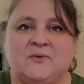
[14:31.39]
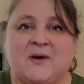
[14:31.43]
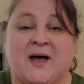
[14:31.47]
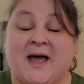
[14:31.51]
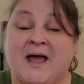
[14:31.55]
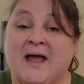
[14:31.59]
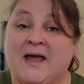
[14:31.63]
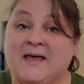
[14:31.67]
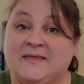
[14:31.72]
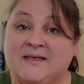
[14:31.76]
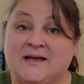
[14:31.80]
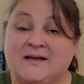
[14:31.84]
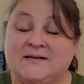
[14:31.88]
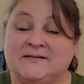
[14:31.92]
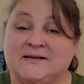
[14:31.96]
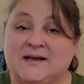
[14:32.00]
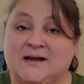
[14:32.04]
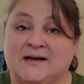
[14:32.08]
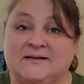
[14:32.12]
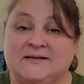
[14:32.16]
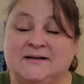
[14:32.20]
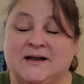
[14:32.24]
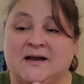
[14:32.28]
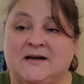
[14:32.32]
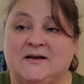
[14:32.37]
I had that
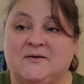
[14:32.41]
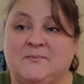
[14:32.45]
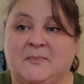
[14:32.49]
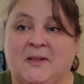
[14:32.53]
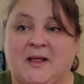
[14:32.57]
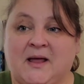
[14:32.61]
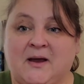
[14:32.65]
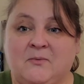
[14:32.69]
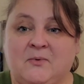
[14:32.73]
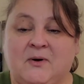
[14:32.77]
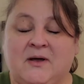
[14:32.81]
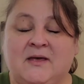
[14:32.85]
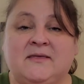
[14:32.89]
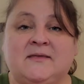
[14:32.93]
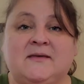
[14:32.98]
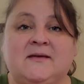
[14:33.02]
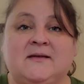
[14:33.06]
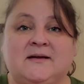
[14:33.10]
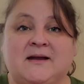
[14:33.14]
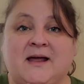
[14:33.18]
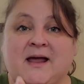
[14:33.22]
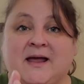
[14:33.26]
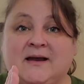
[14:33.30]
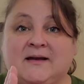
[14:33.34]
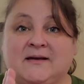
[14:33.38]
second day to play with,
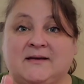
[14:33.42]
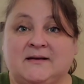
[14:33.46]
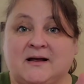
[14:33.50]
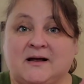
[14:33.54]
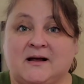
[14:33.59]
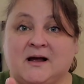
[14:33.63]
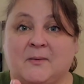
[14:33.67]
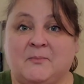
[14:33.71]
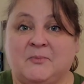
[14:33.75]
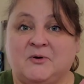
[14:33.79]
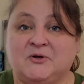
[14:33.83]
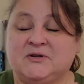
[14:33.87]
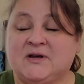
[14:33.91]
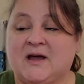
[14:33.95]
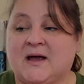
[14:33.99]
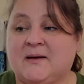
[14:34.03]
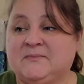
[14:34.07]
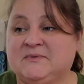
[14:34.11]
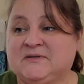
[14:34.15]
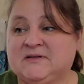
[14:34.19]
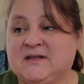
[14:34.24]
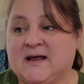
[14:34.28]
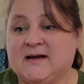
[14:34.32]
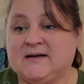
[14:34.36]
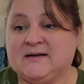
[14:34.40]
and, and a couple
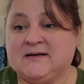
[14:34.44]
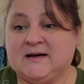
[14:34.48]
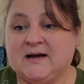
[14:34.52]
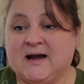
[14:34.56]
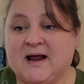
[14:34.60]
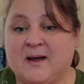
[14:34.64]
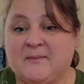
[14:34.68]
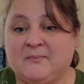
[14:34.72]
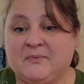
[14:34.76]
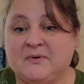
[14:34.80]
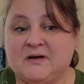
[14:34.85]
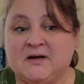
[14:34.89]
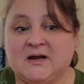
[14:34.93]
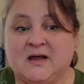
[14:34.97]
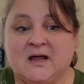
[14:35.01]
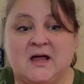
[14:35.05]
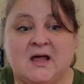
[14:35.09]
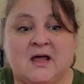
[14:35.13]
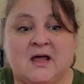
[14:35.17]
times that did happen.